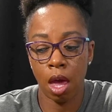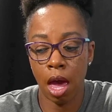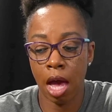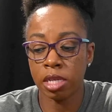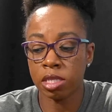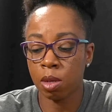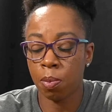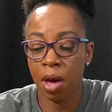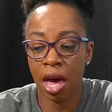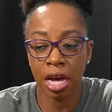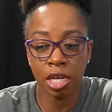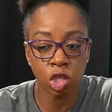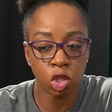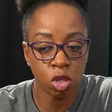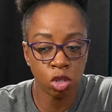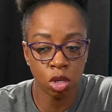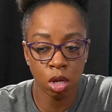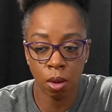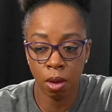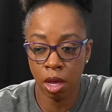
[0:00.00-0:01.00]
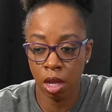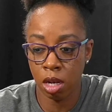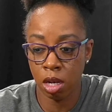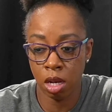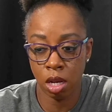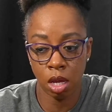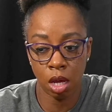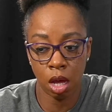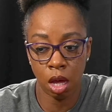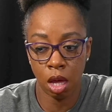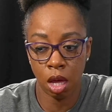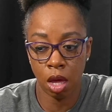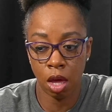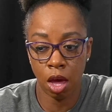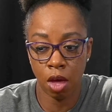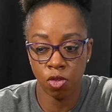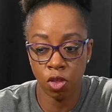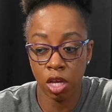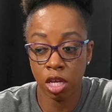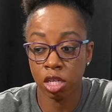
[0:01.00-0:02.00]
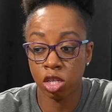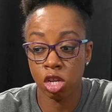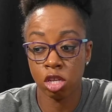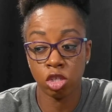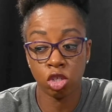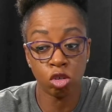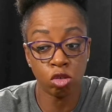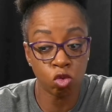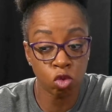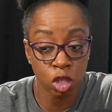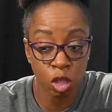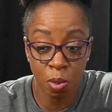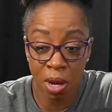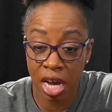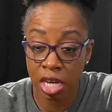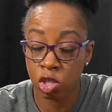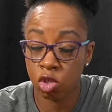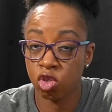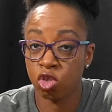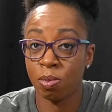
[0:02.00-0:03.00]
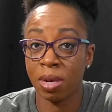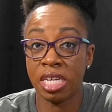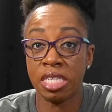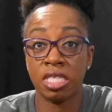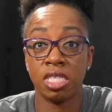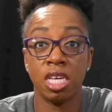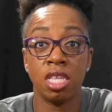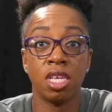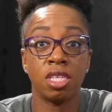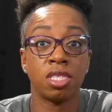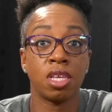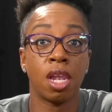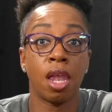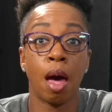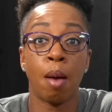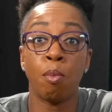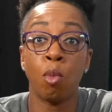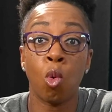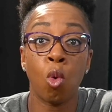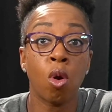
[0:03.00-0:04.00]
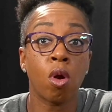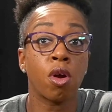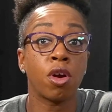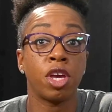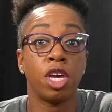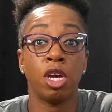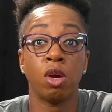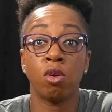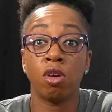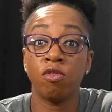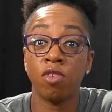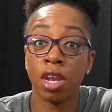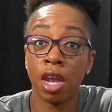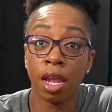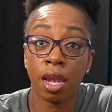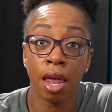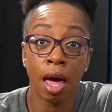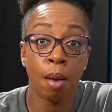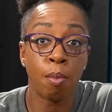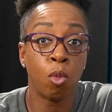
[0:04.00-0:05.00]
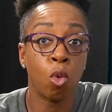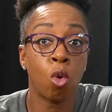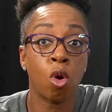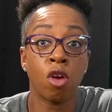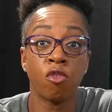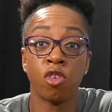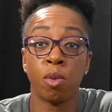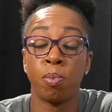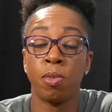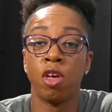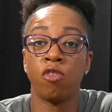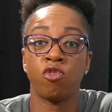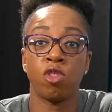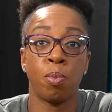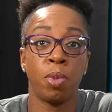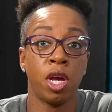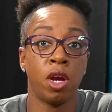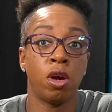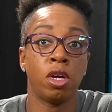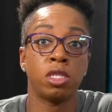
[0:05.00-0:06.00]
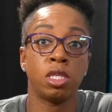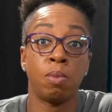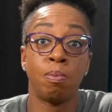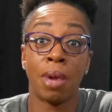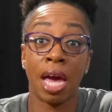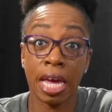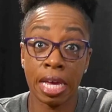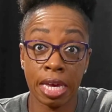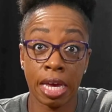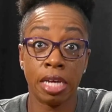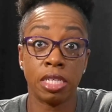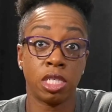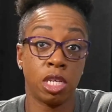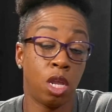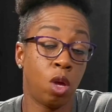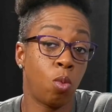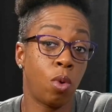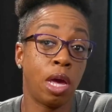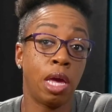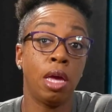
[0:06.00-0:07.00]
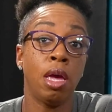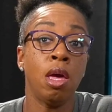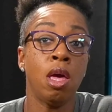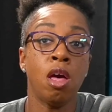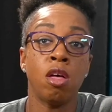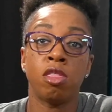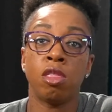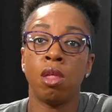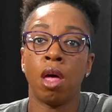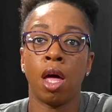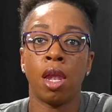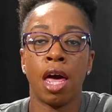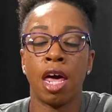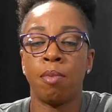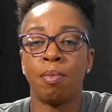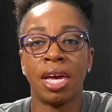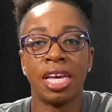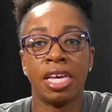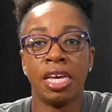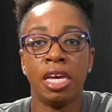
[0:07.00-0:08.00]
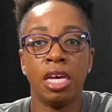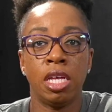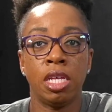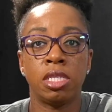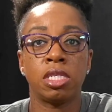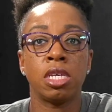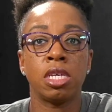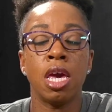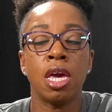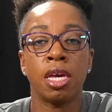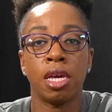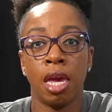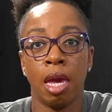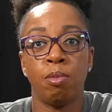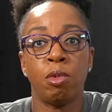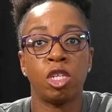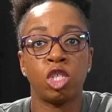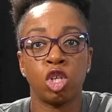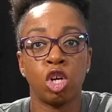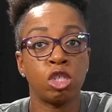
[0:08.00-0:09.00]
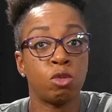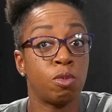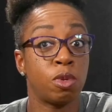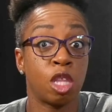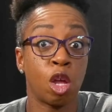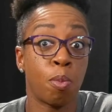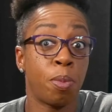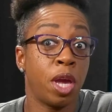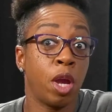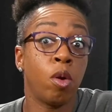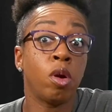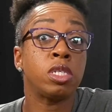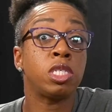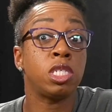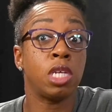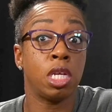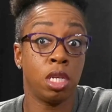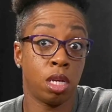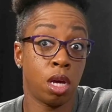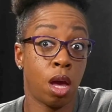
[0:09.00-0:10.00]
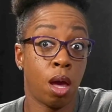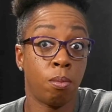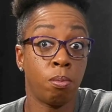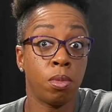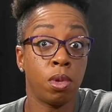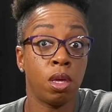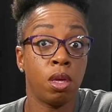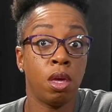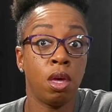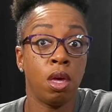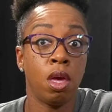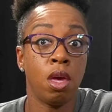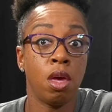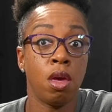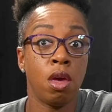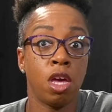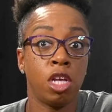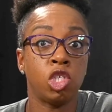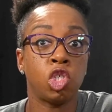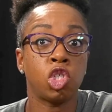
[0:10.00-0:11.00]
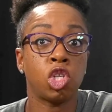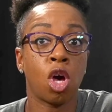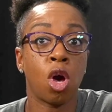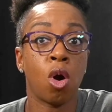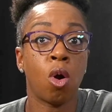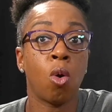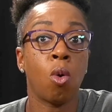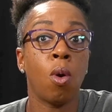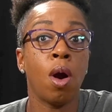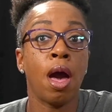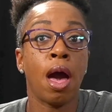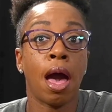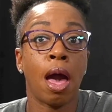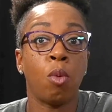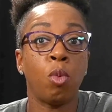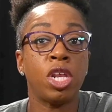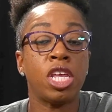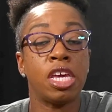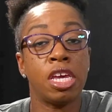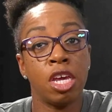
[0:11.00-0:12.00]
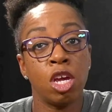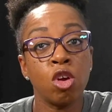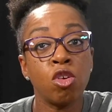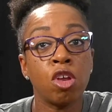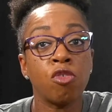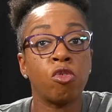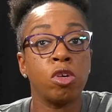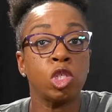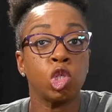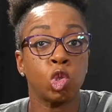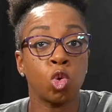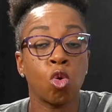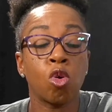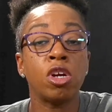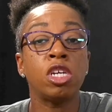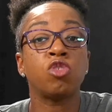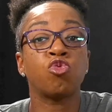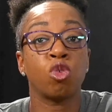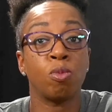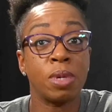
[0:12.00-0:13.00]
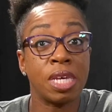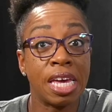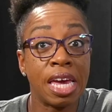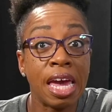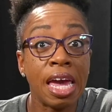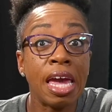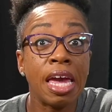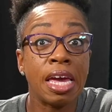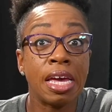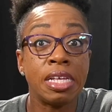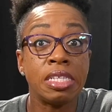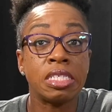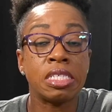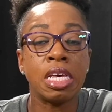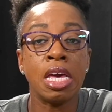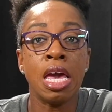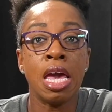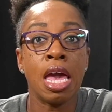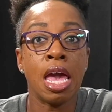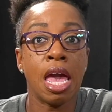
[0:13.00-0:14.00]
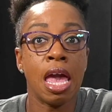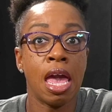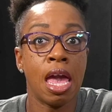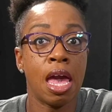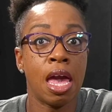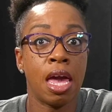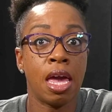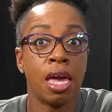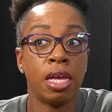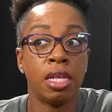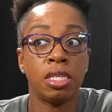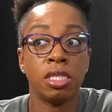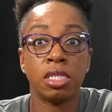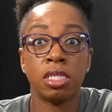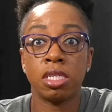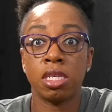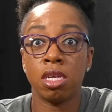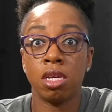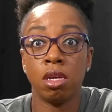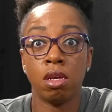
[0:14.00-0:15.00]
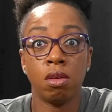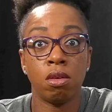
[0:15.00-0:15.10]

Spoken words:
as a pastor, and I think children's pastors might see this a lot more or hear of it a lot more if the parents, in my case anyway, a lot of my kids came to church, but their parents didn't come. And so I would hear different stories from kids, and